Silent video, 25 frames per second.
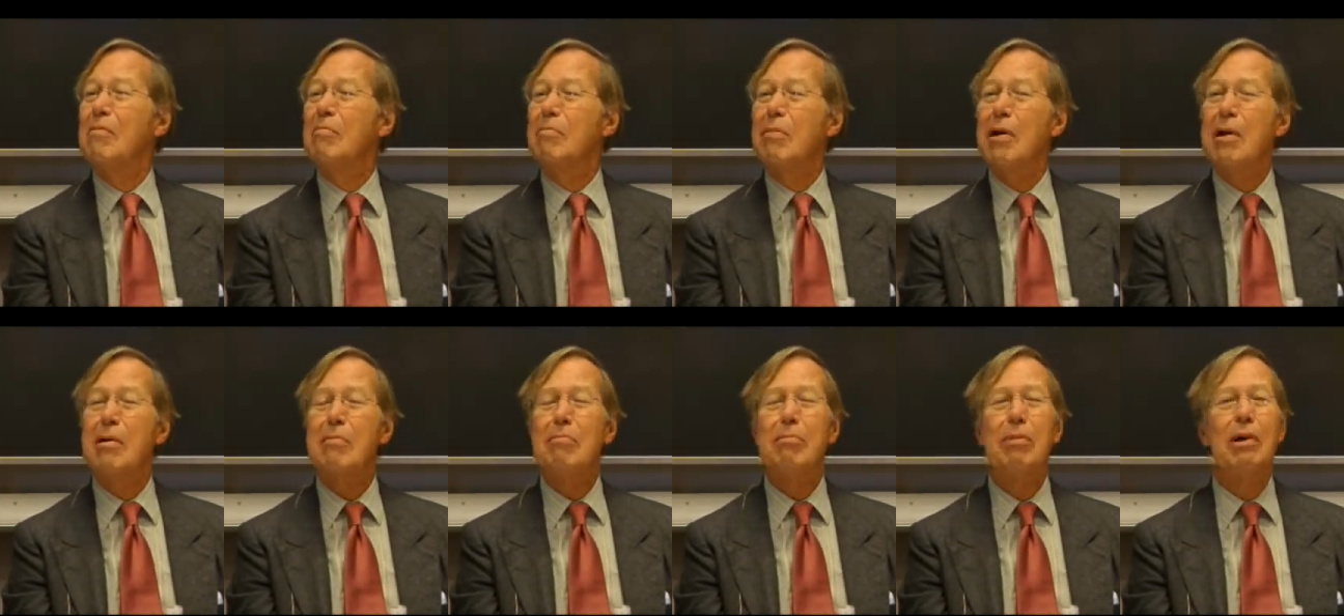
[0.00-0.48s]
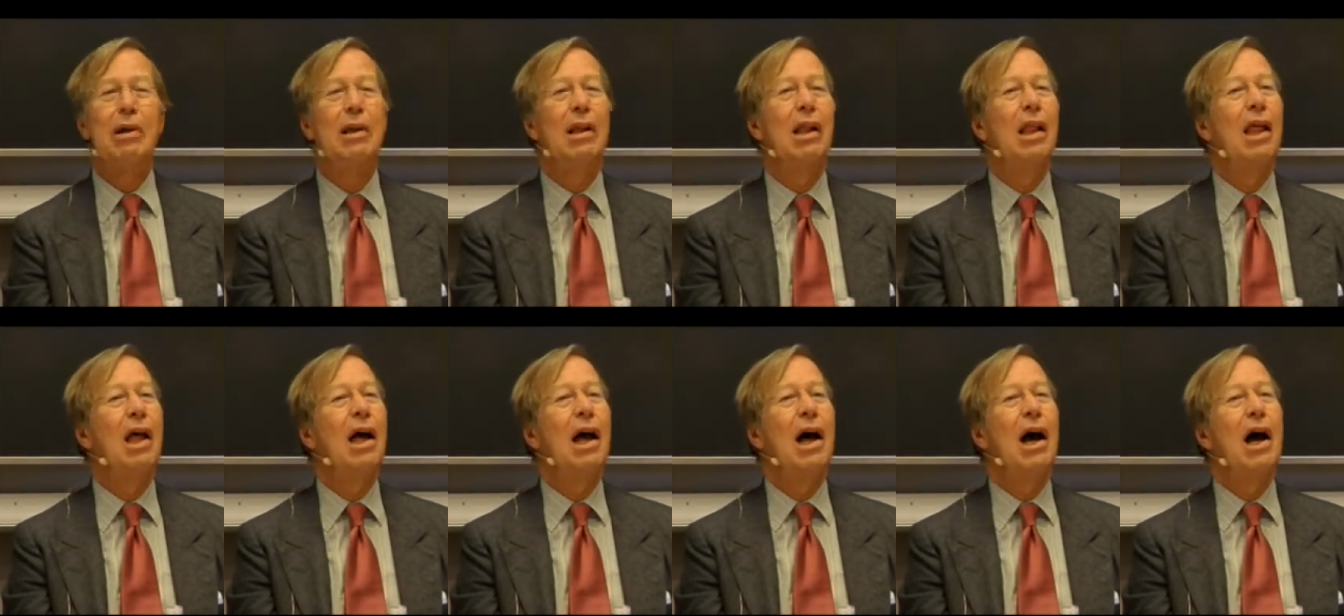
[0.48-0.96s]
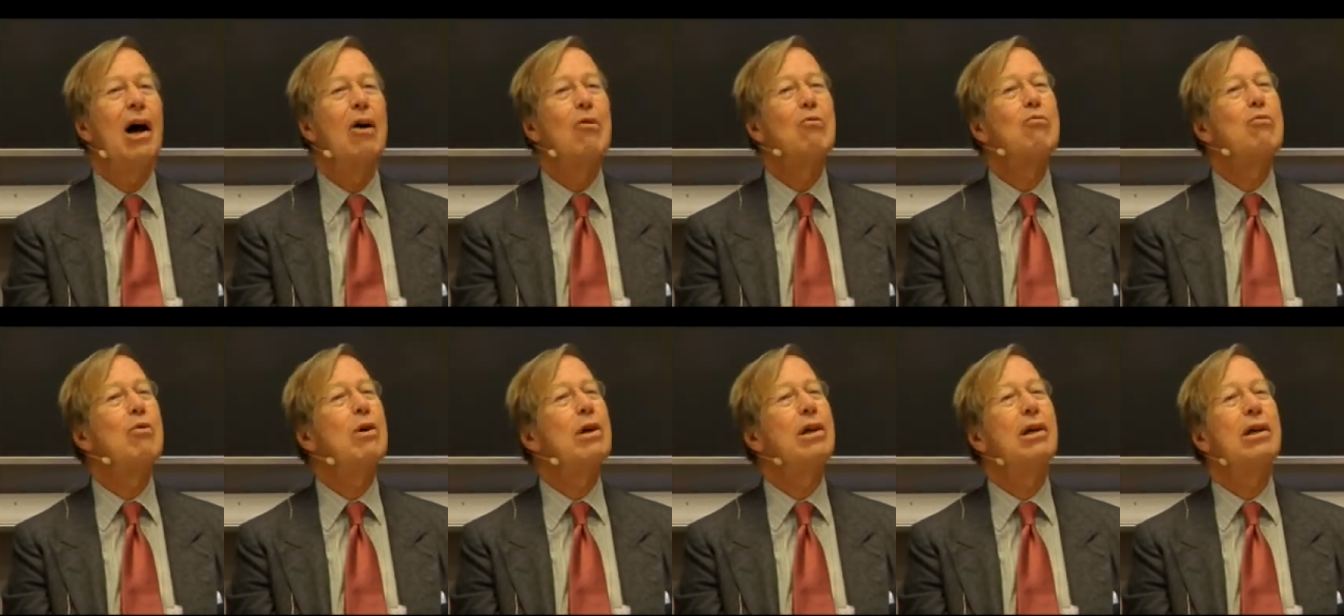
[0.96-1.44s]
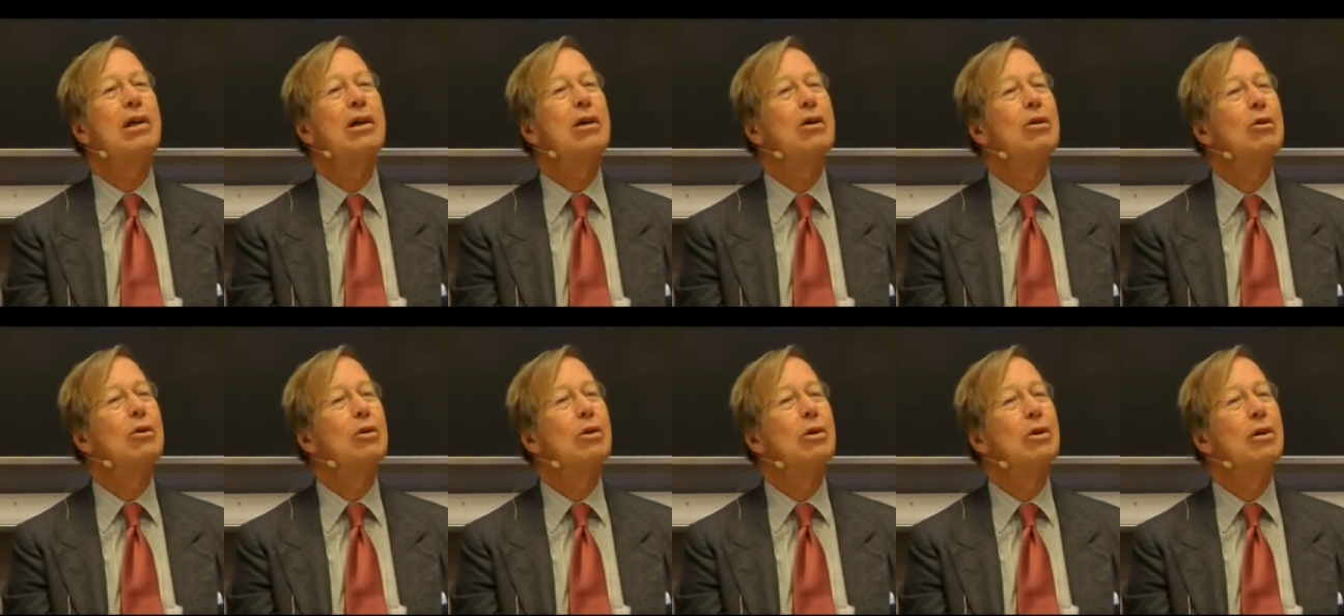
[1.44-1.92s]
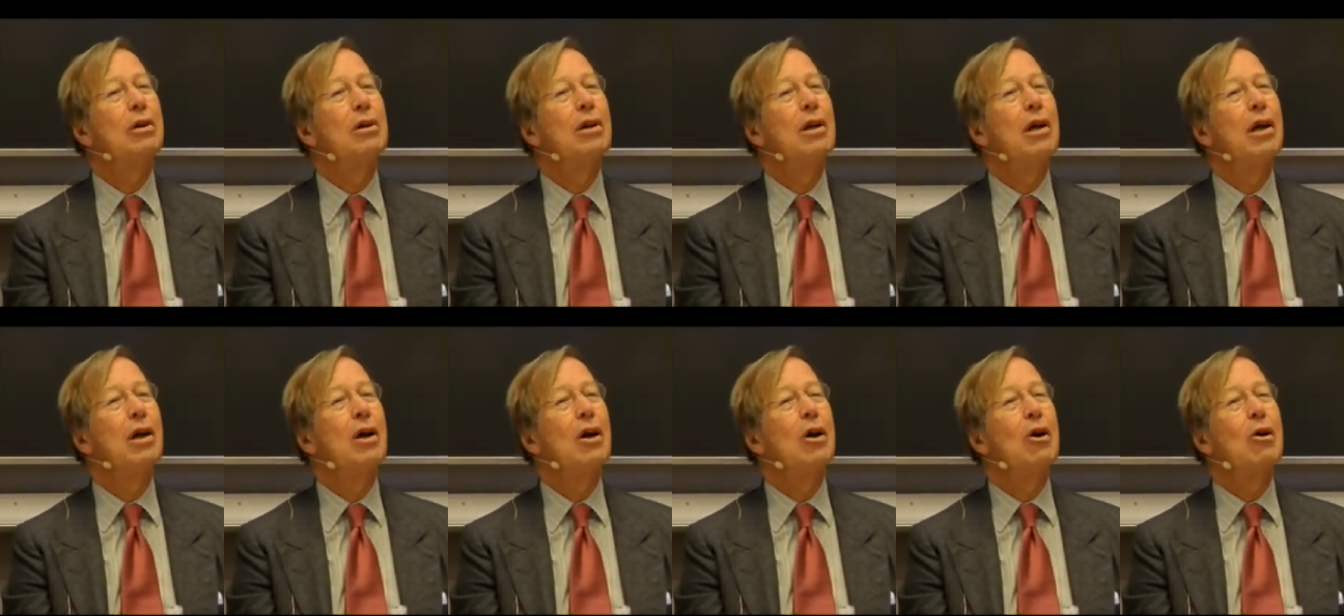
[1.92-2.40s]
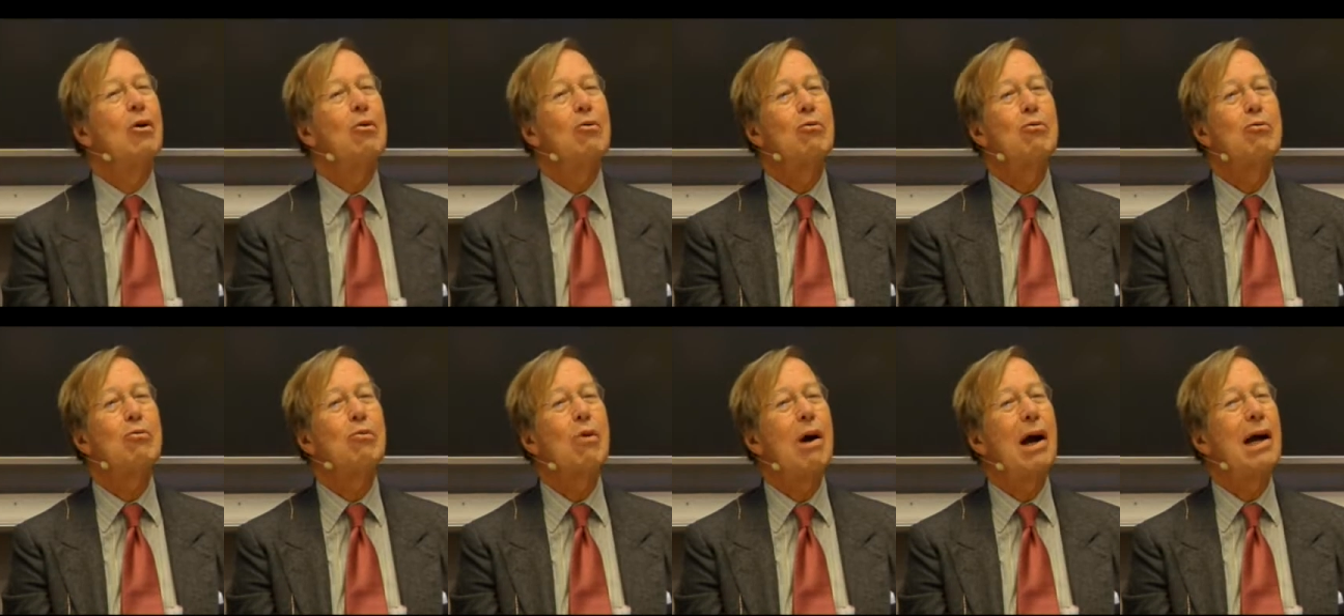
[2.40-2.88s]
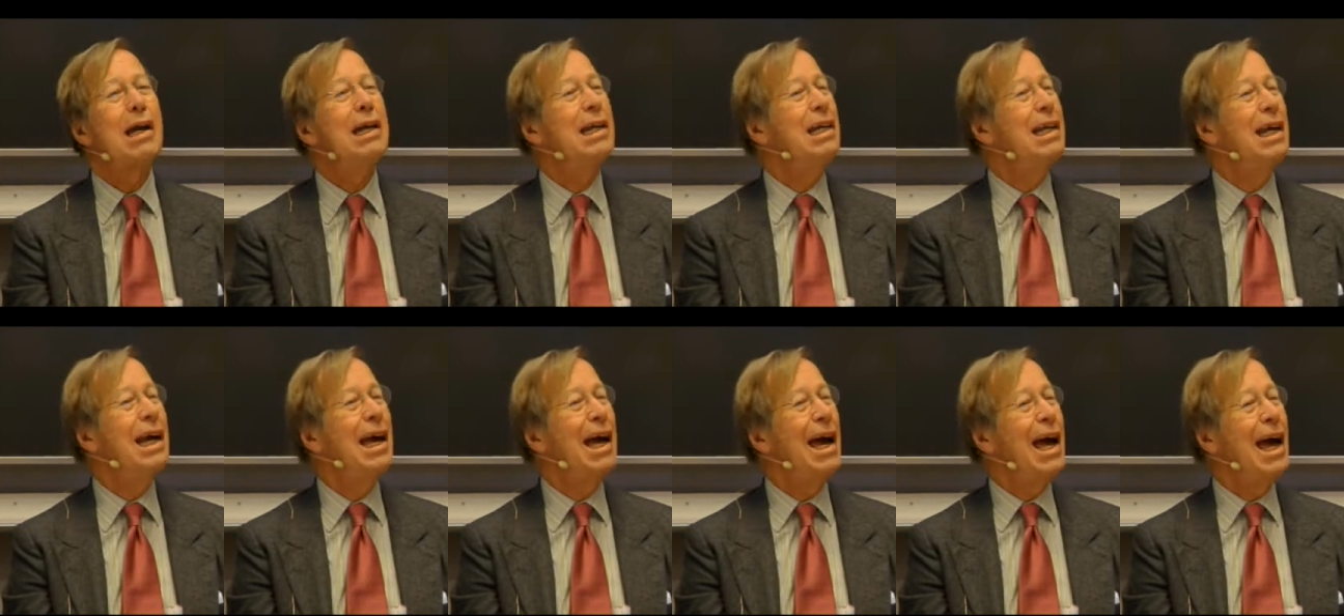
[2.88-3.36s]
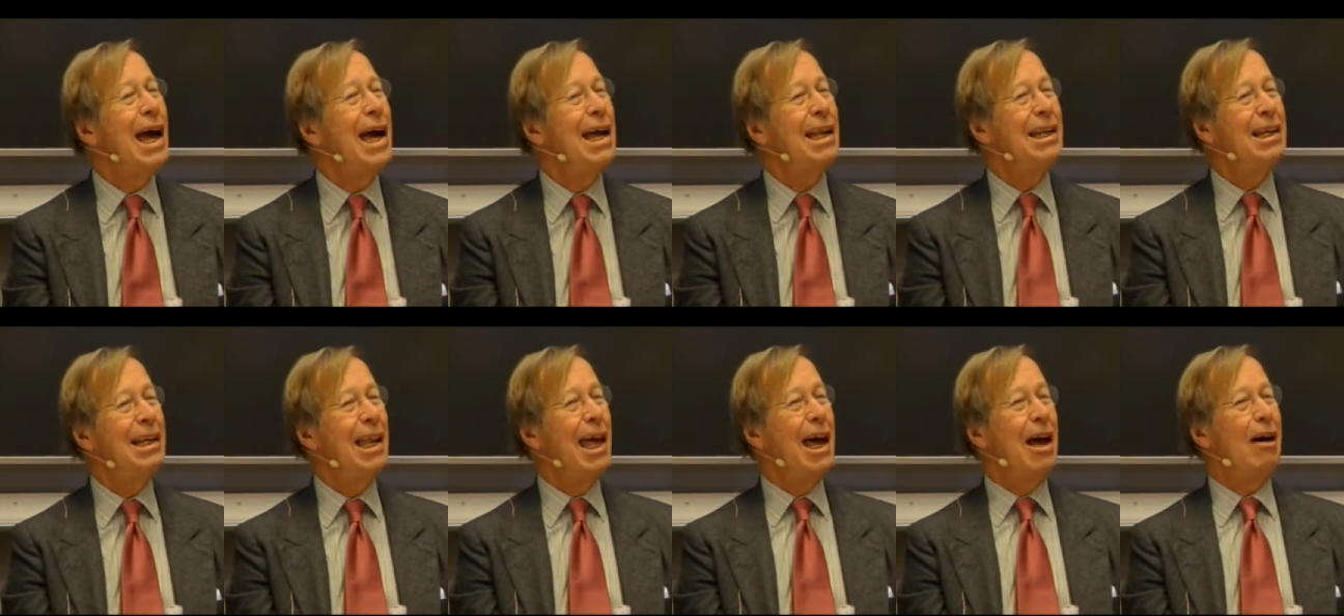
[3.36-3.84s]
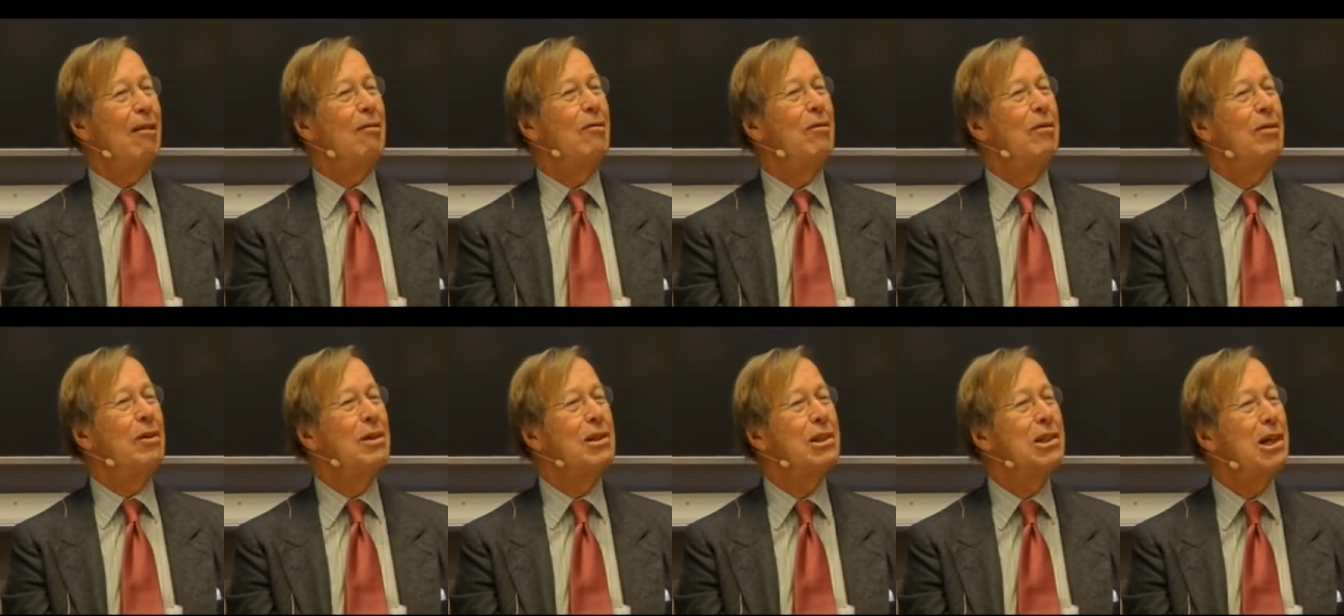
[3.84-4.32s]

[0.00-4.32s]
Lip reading: People are ridiculed right and left.